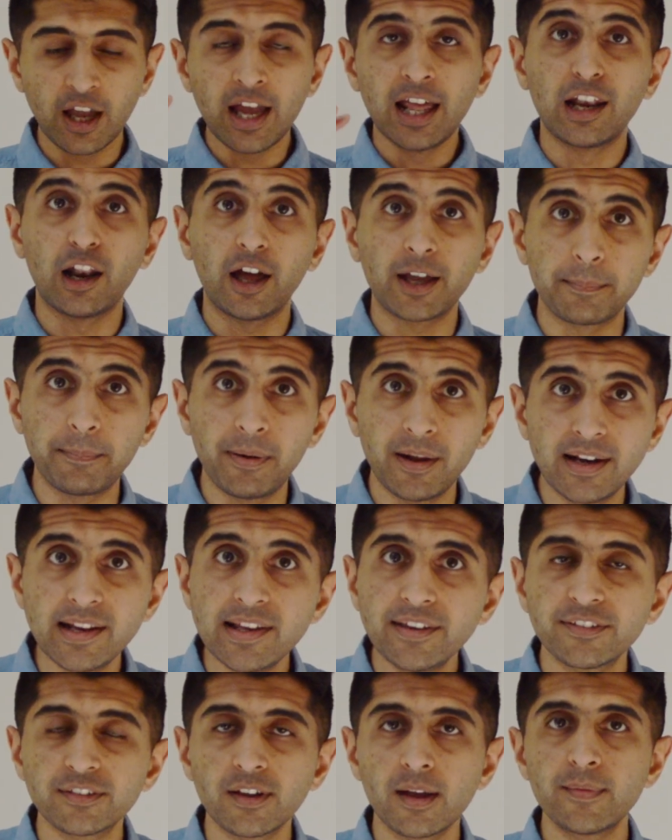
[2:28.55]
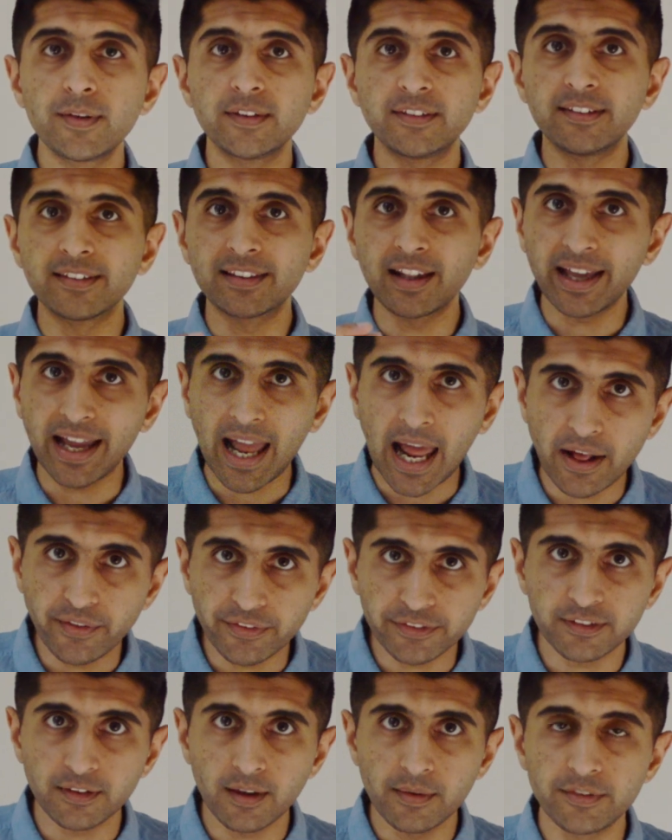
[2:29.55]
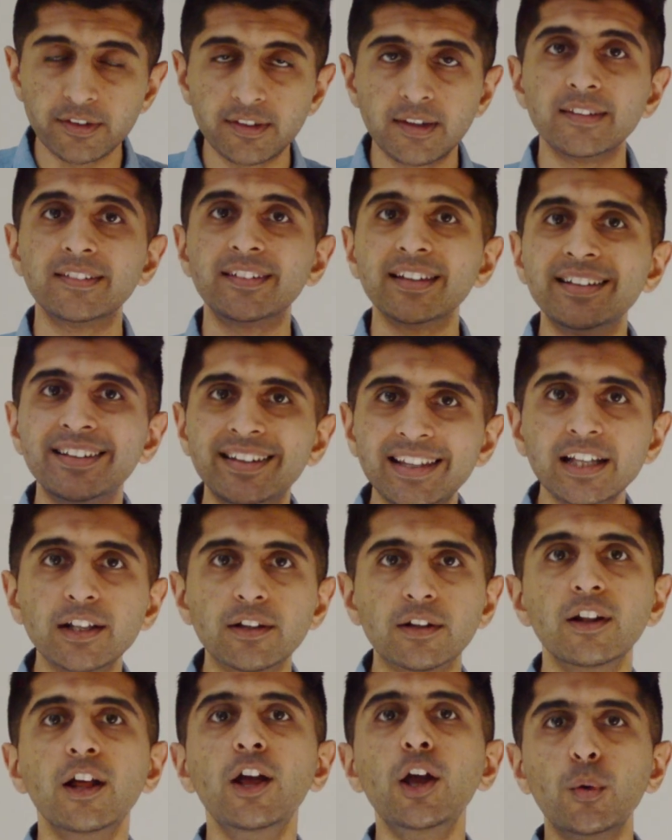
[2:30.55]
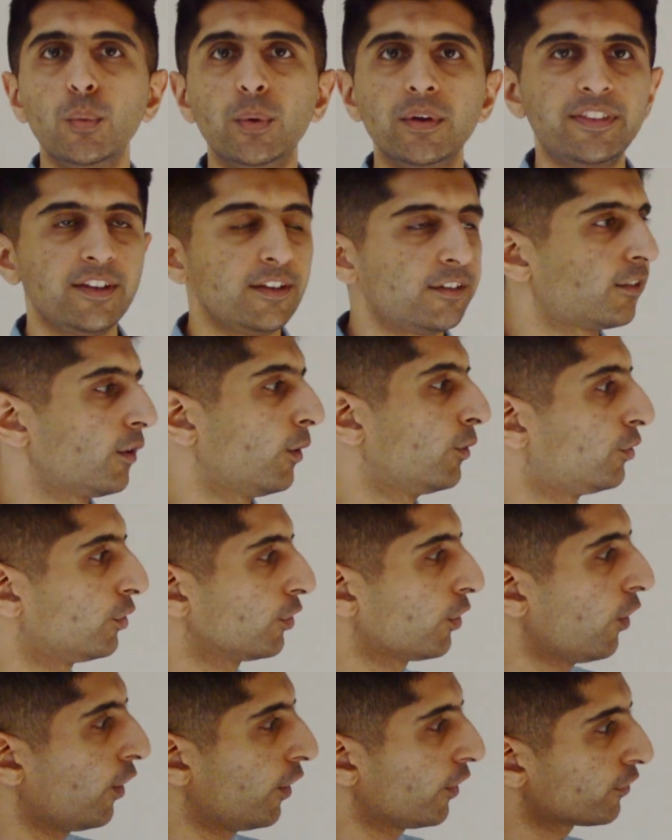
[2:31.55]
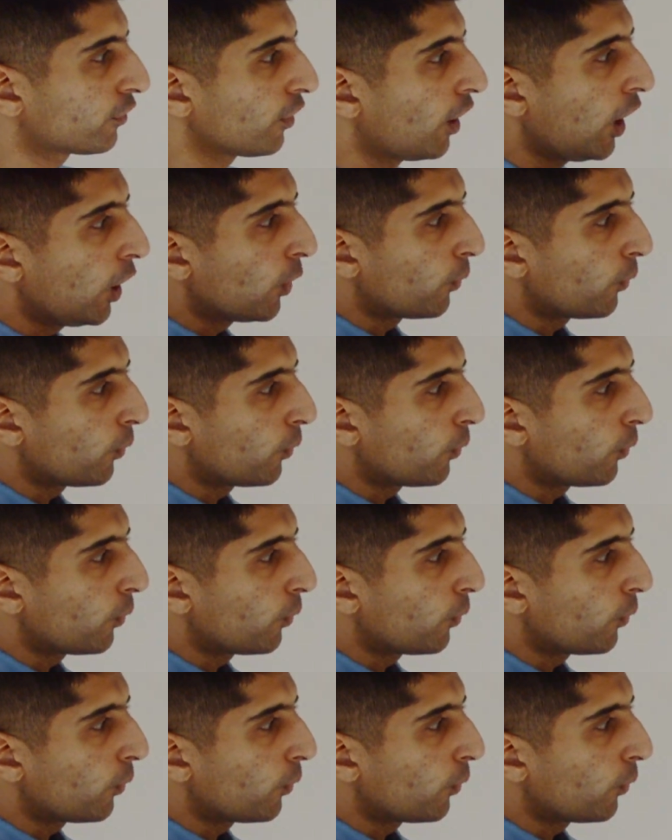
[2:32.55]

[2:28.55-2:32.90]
like police services, like health services to deal with these social costs.